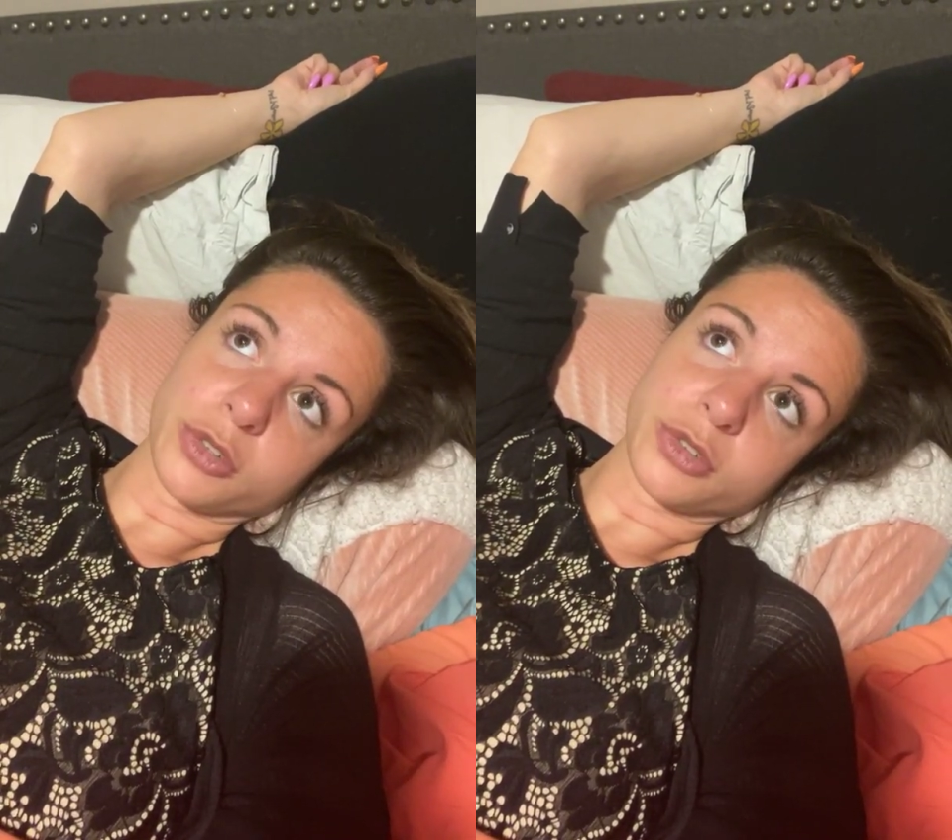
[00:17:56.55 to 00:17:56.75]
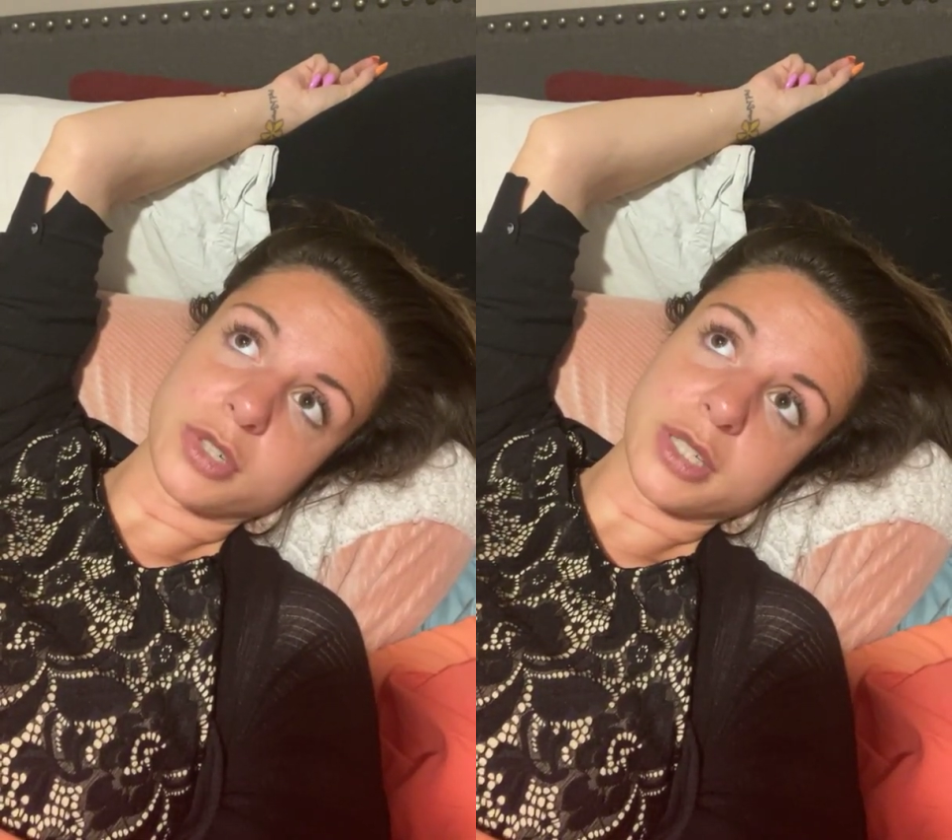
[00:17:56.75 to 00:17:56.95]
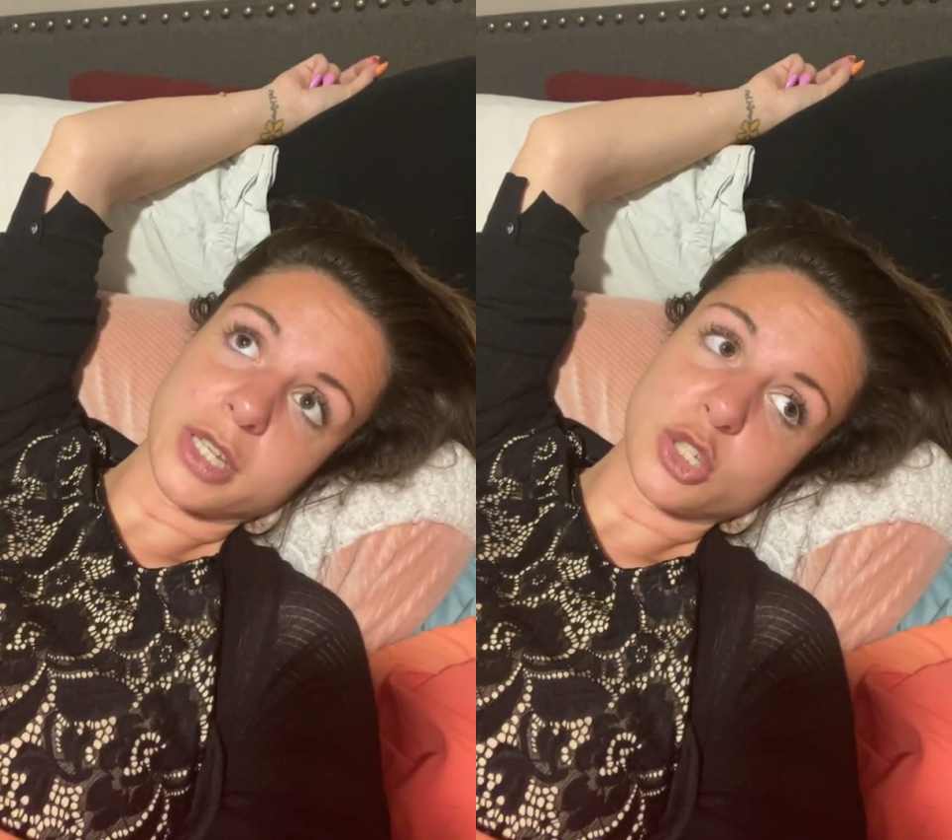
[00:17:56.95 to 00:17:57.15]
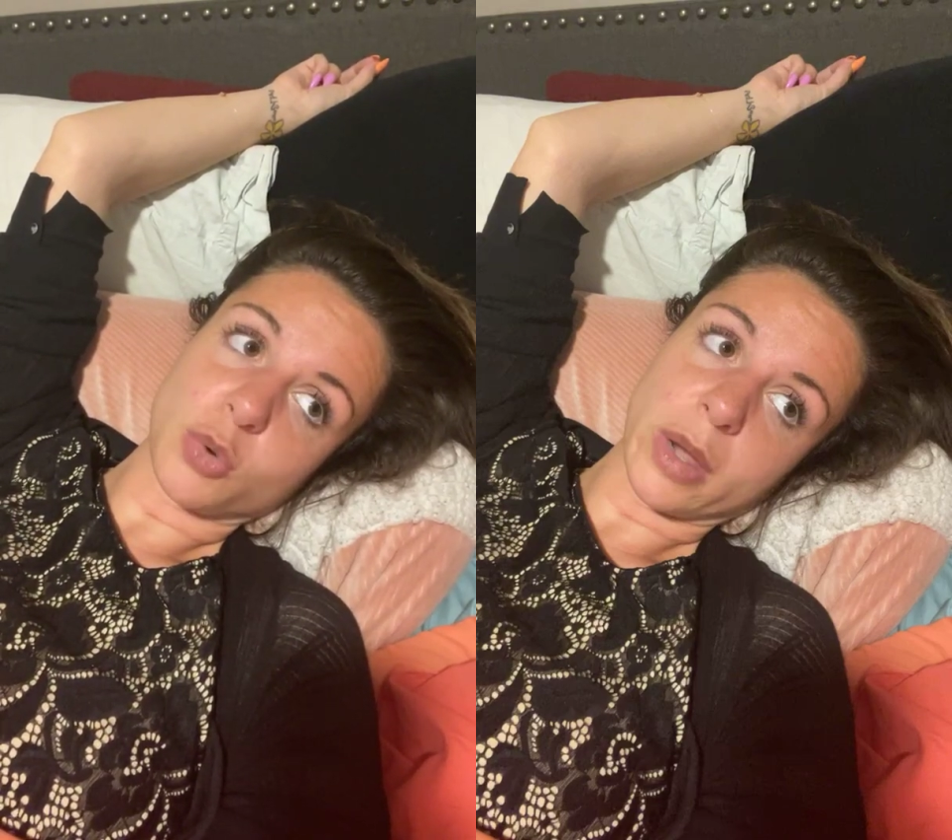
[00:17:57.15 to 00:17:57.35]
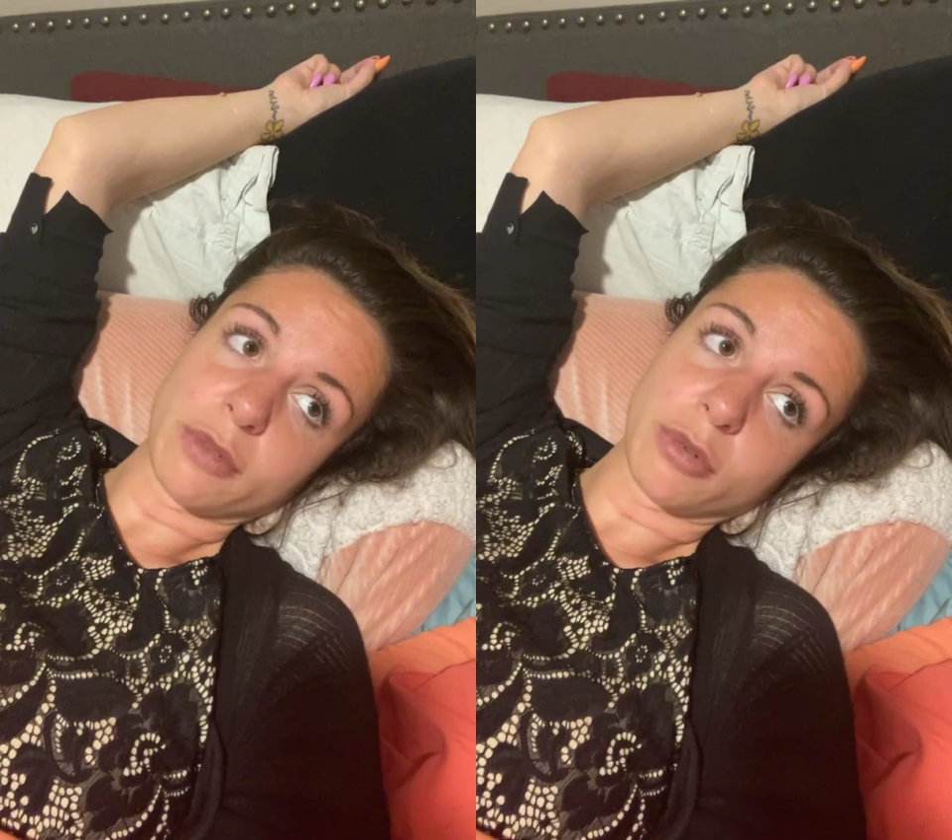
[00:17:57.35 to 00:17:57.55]
altered states
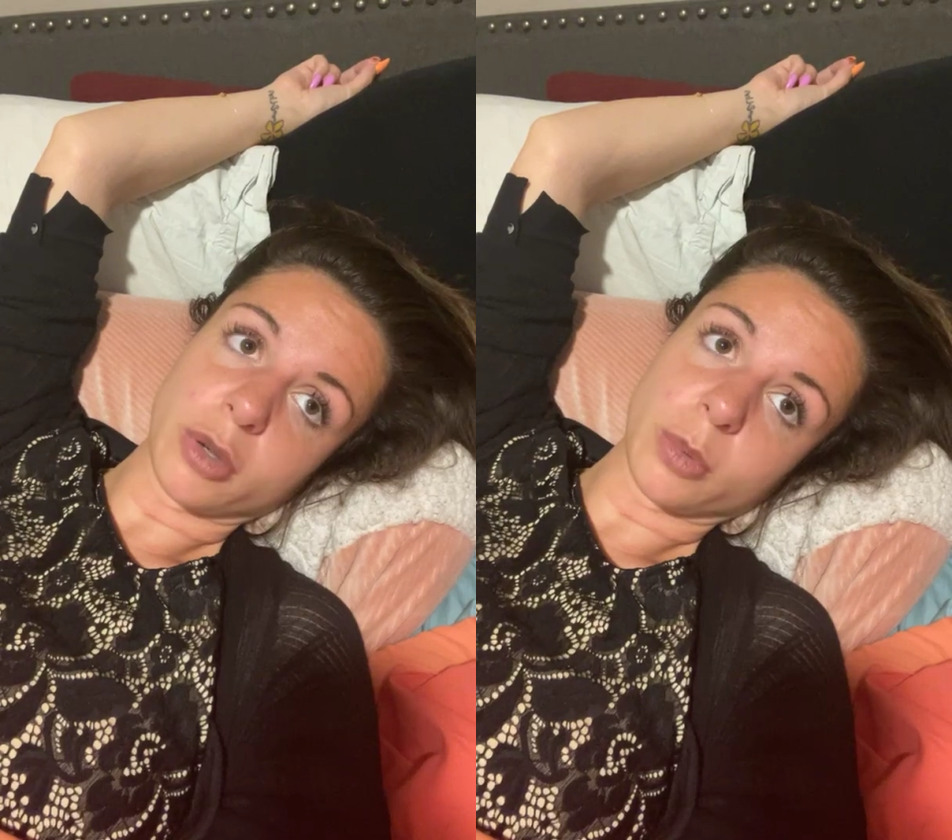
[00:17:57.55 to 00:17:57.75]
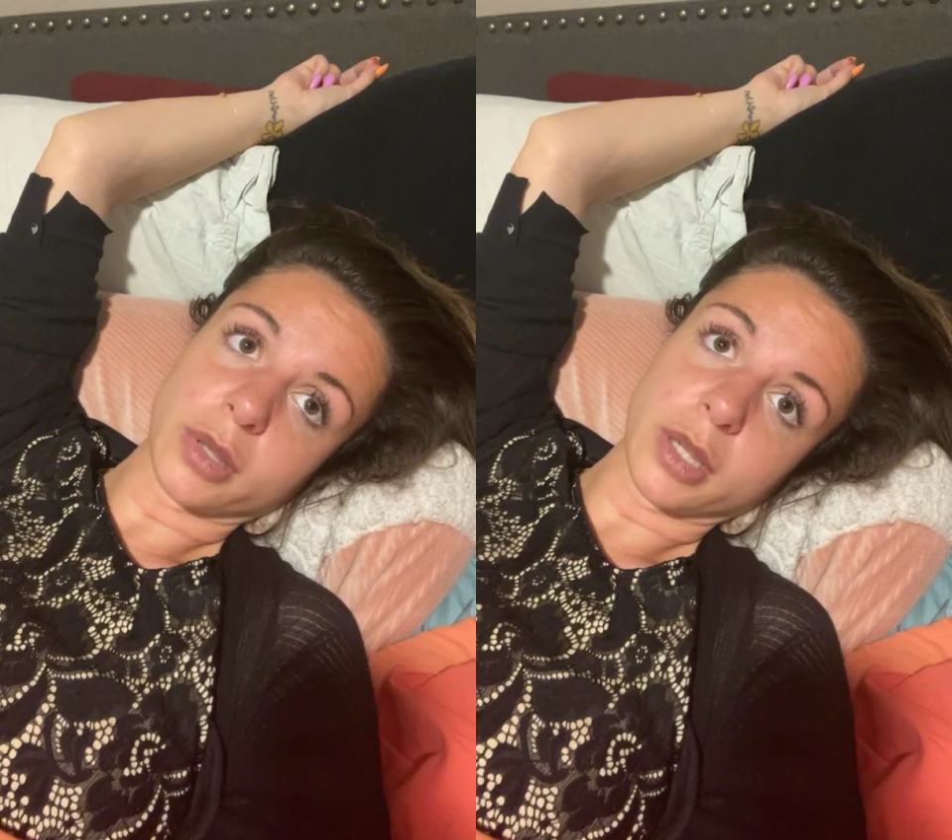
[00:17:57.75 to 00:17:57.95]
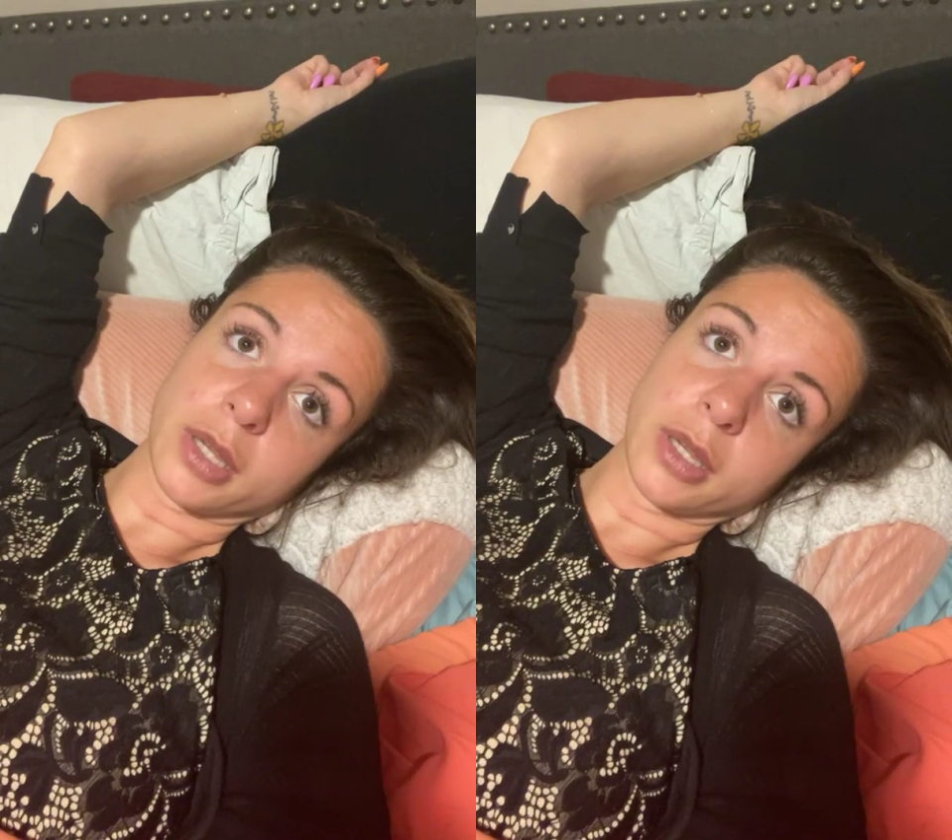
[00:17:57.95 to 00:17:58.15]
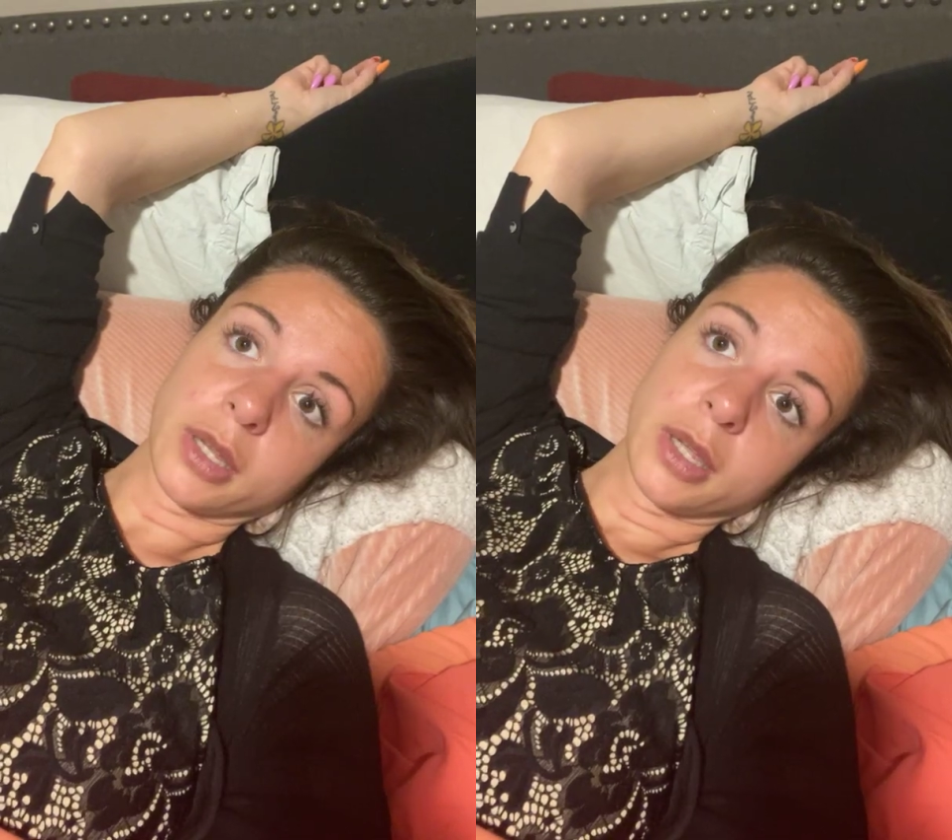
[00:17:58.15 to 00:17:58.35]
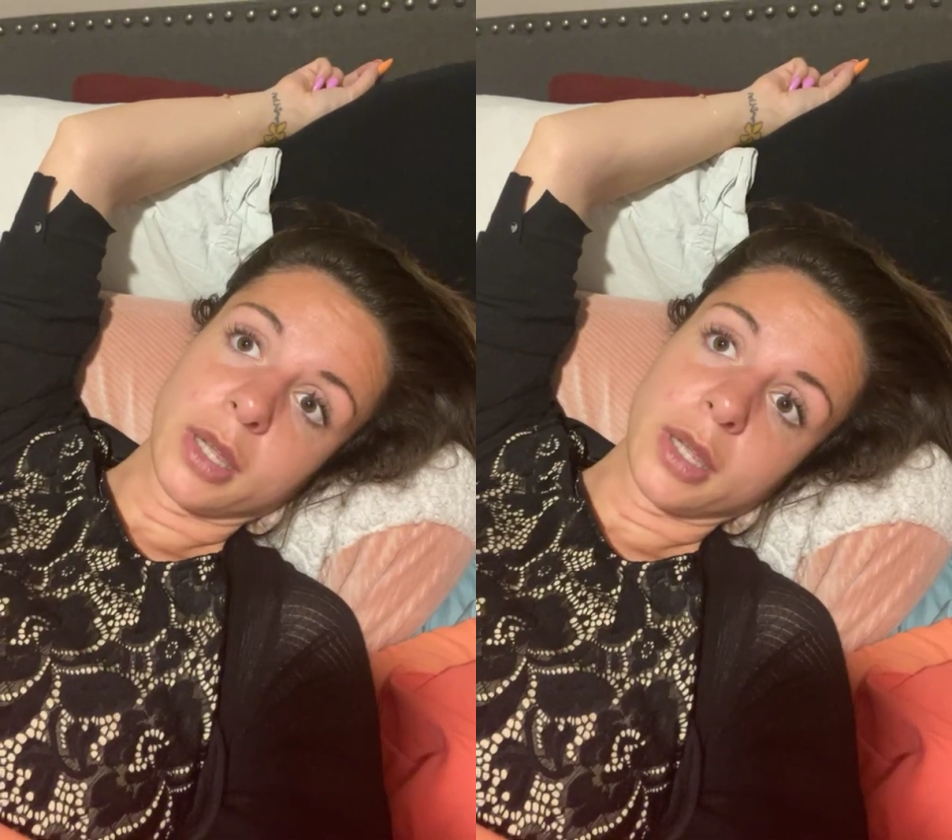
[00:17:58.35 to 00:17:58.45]
quite frequently.